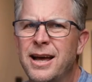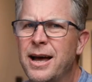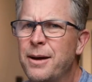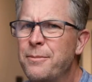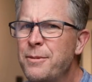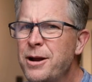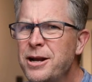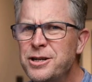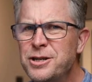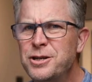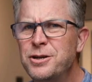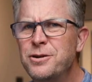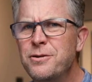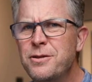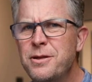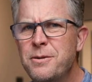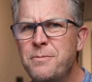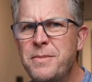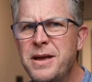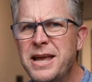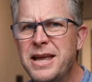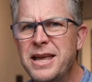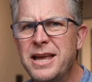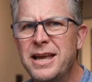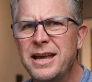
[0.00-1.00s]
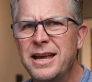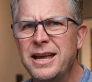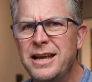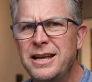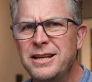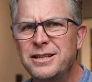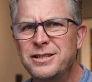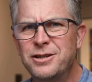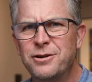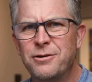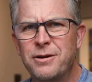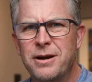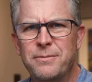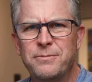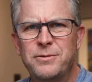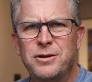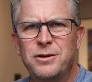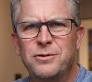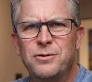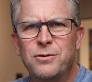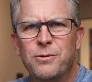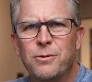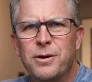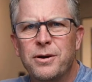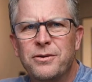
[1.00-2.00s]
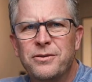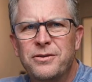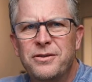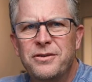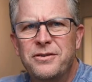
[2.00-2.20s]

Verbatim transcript: I'm not sure that making Instagram tutorials